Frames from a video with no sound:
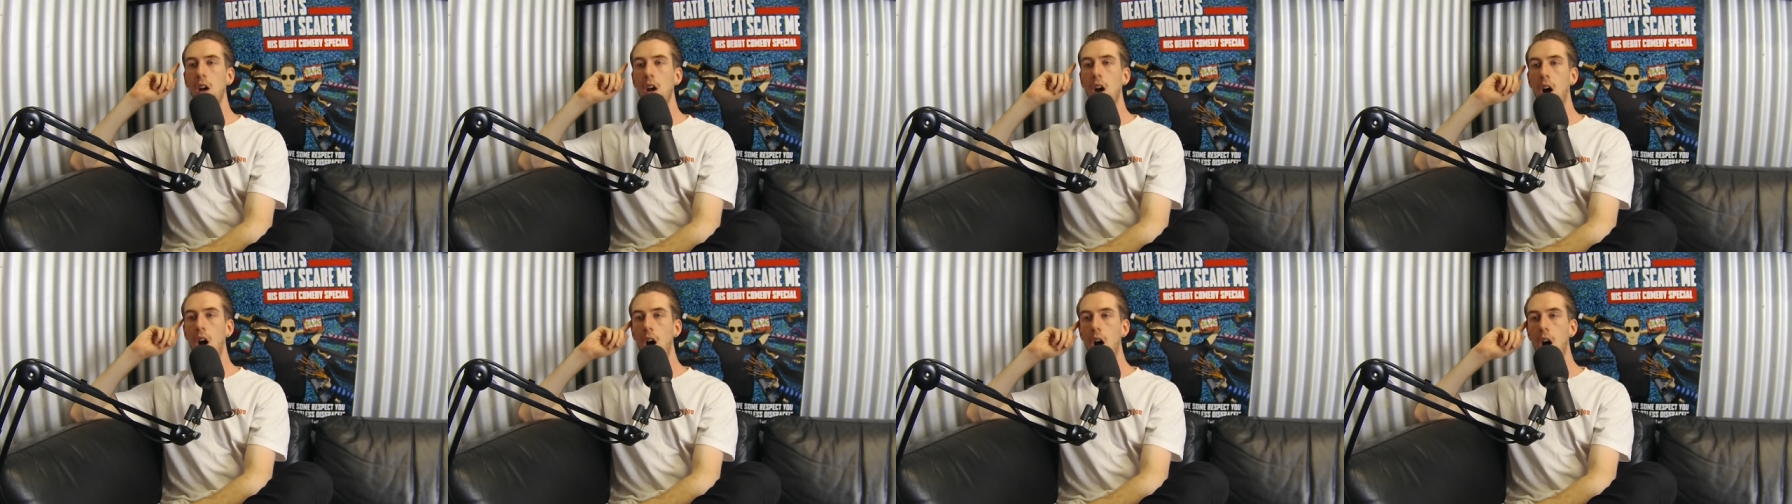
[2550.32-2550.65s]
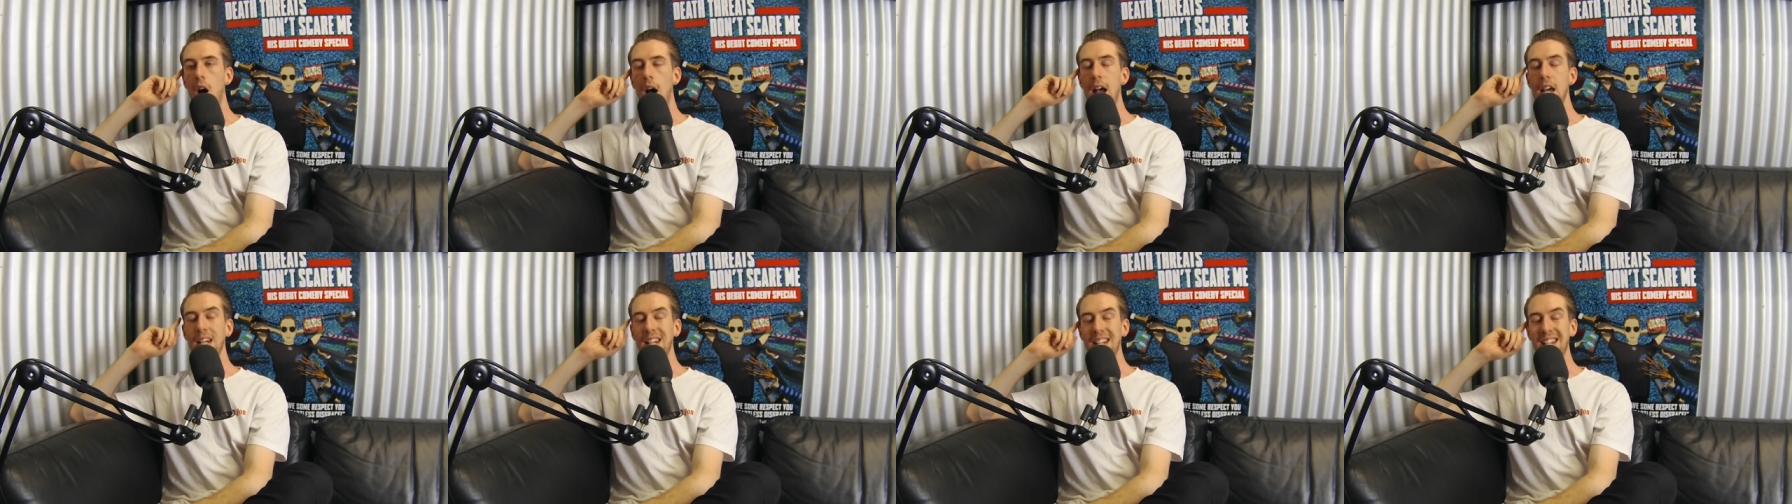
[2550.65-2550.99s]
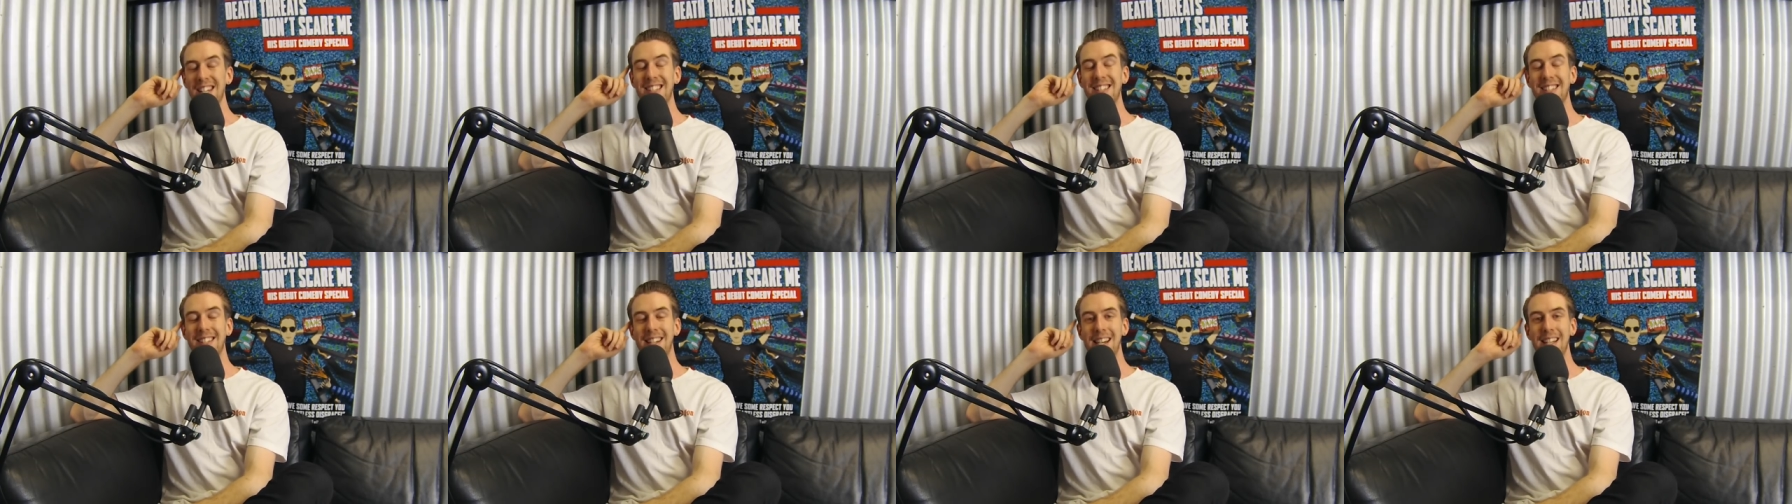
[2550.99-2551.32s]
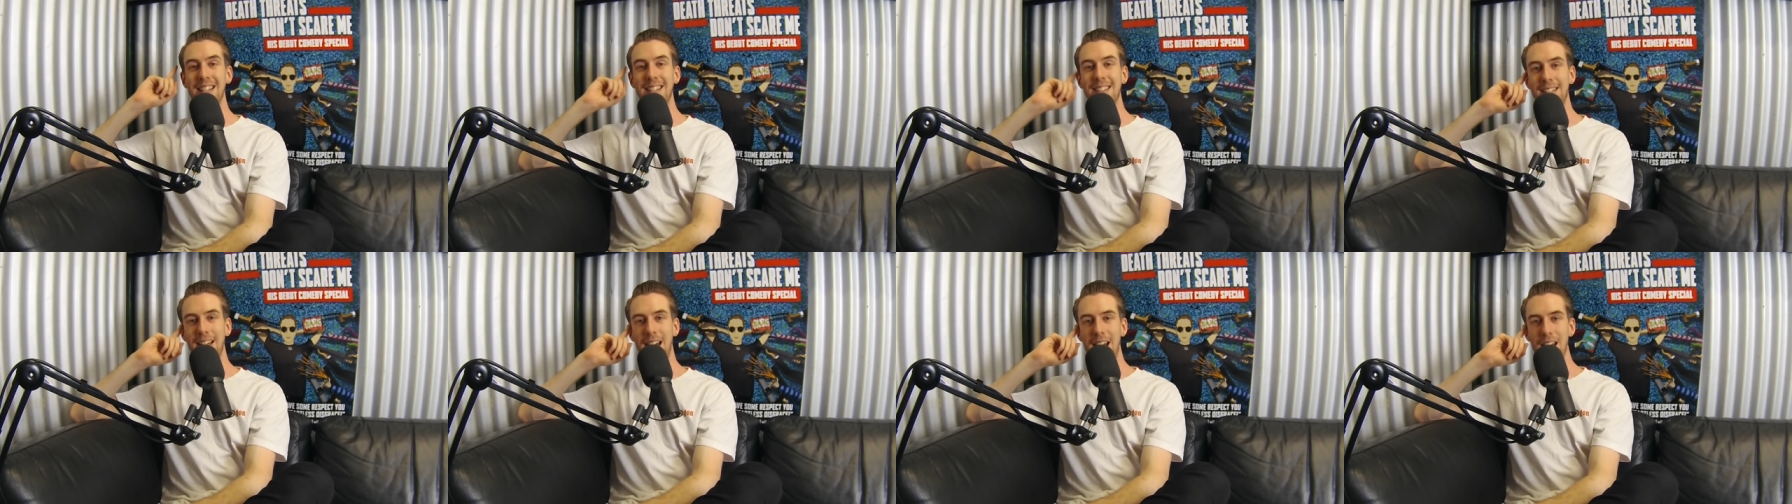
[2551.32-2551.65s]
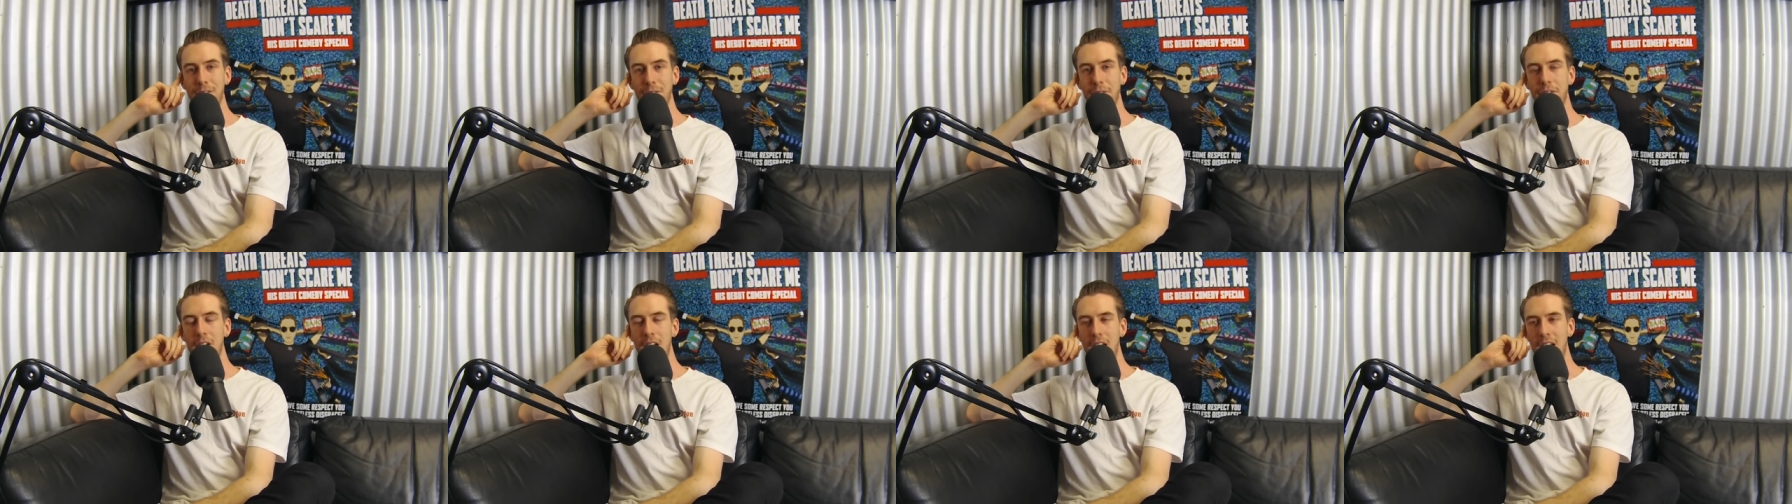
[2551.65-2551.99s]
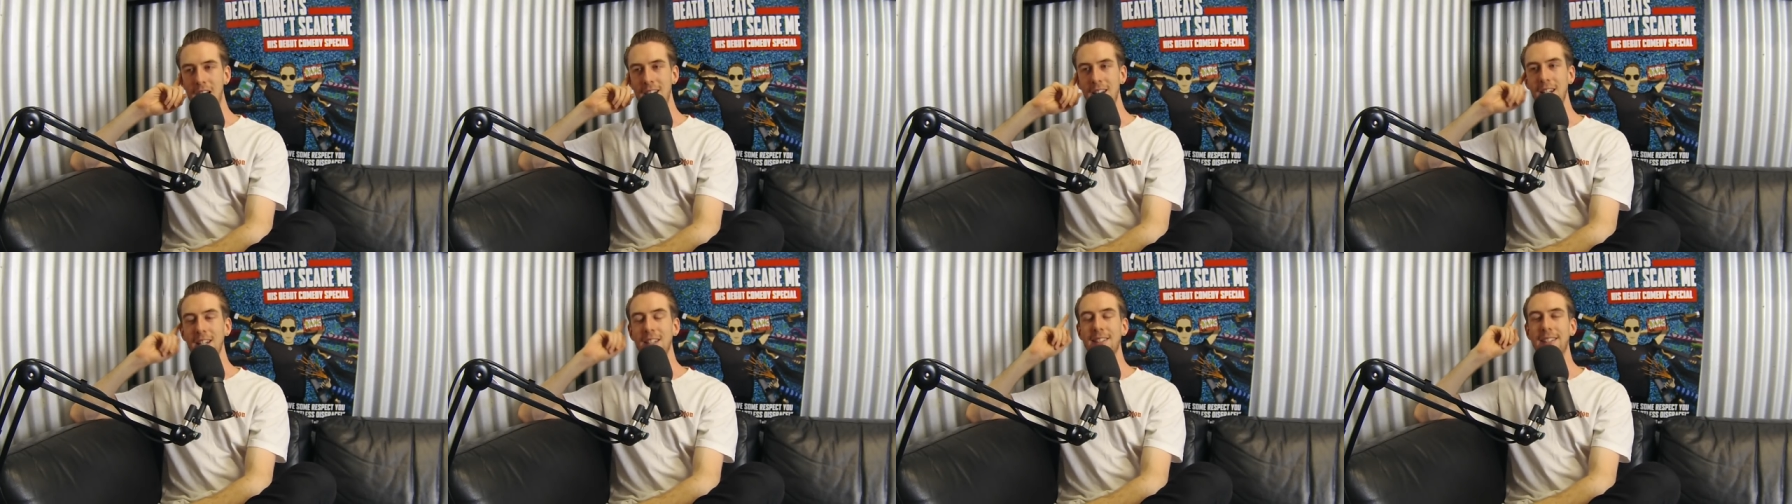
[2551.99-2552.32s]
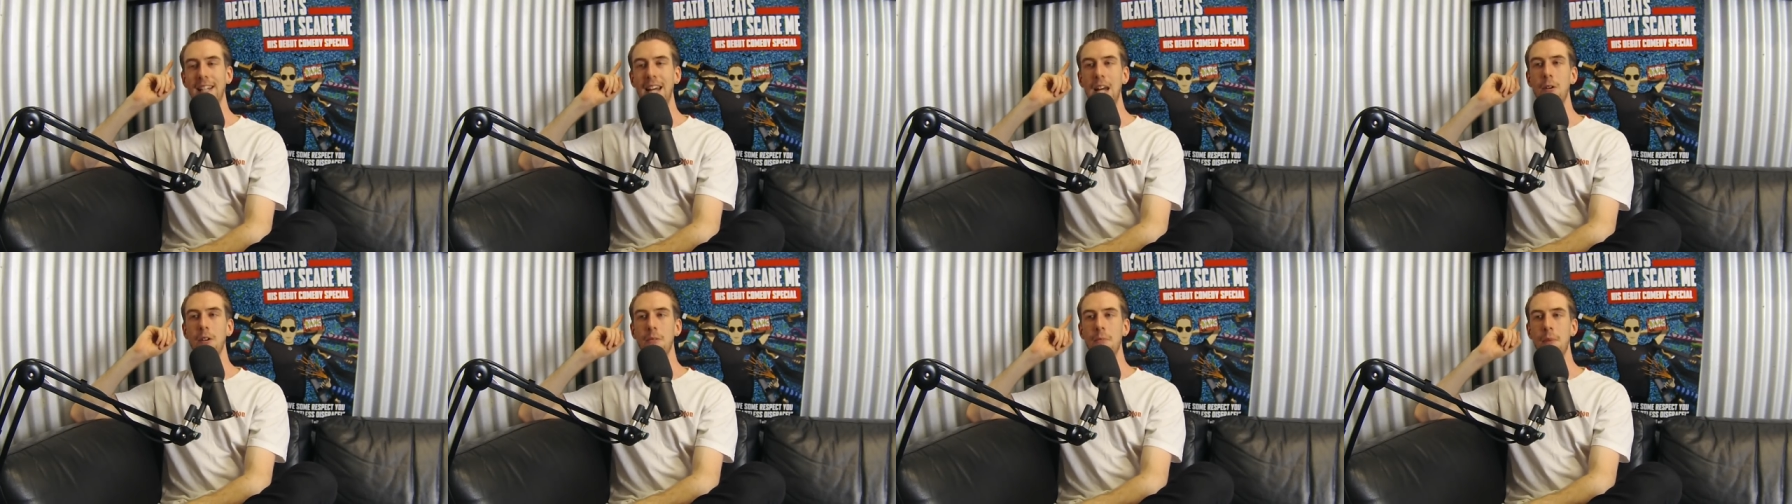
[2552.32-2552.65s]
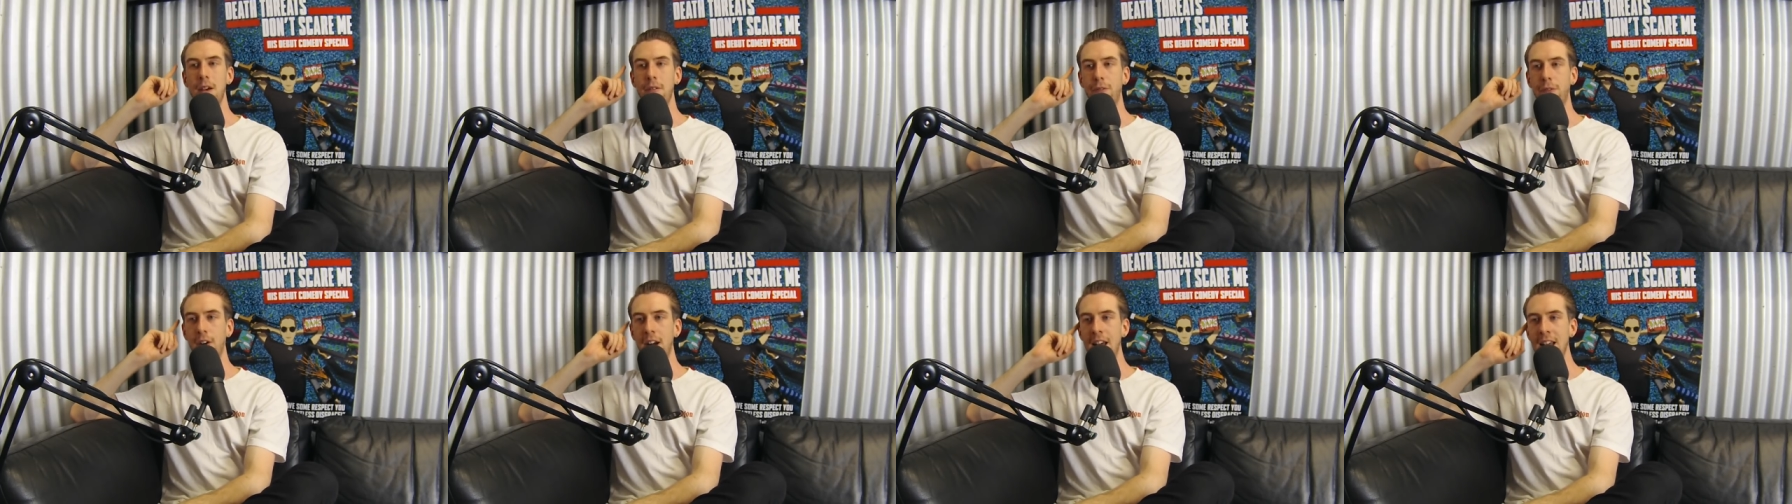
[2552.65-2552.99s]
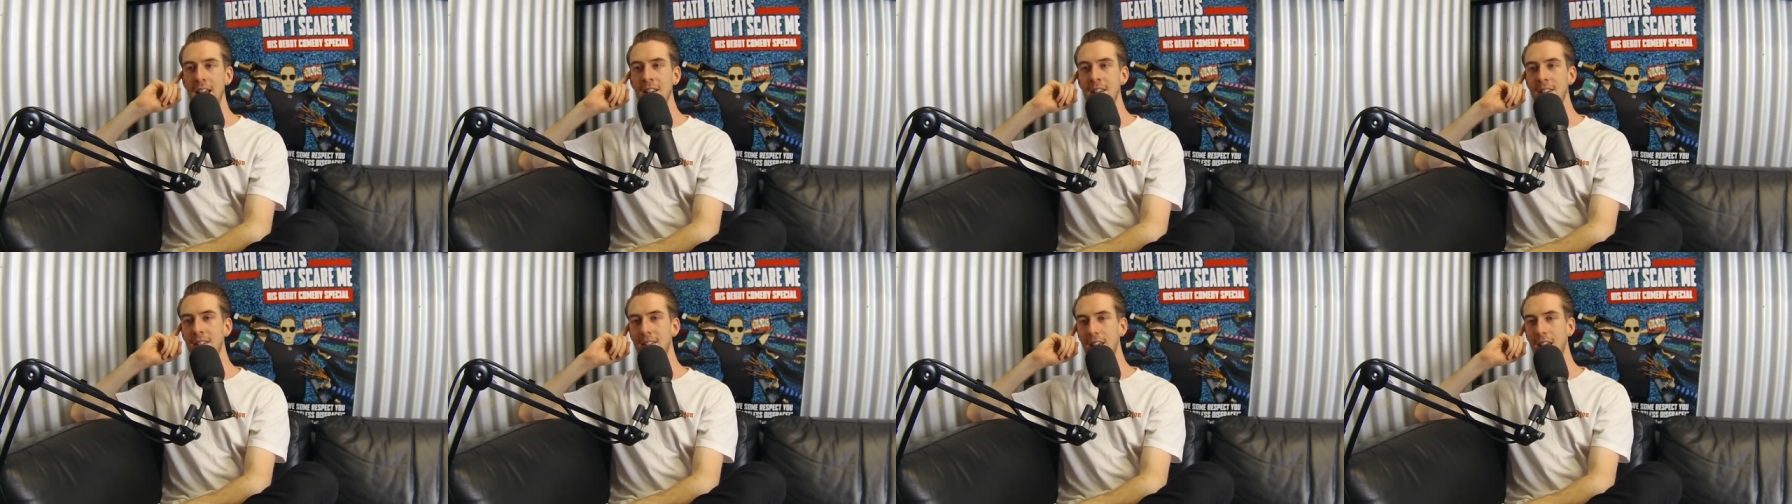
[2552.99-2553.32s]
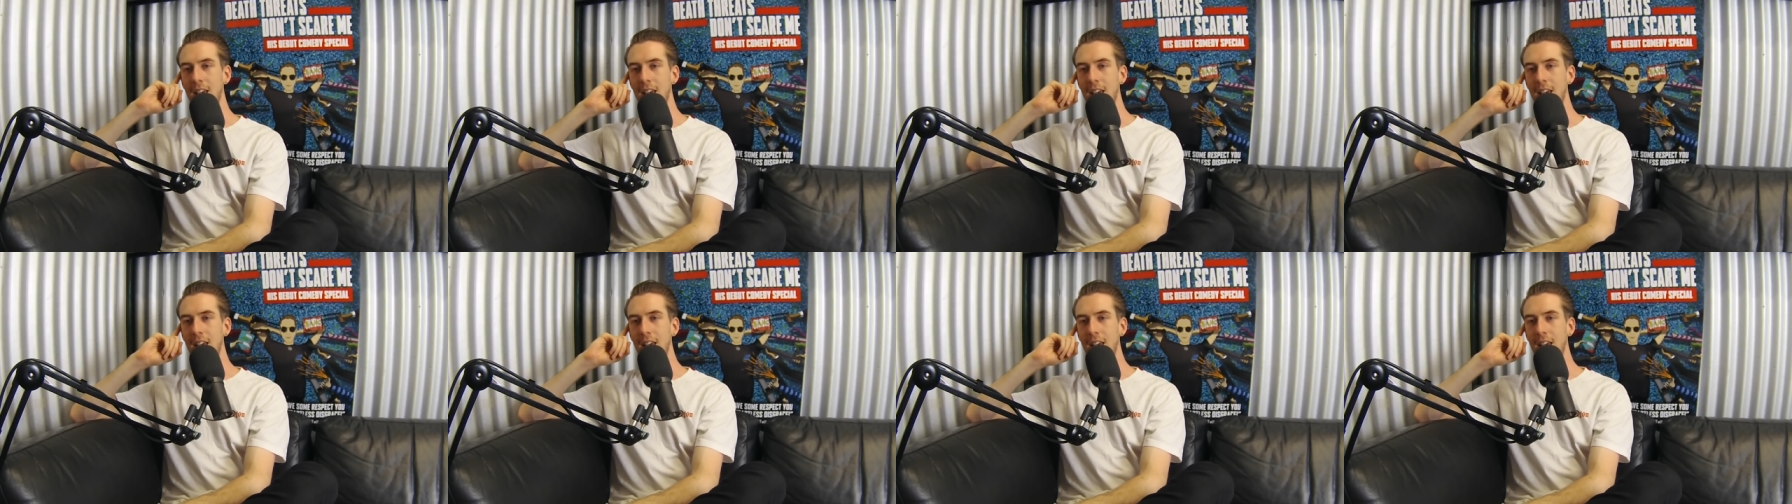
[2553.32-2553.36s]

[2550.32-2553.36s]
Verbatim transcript: oh, I need to stay safe. I need to stay with my friends,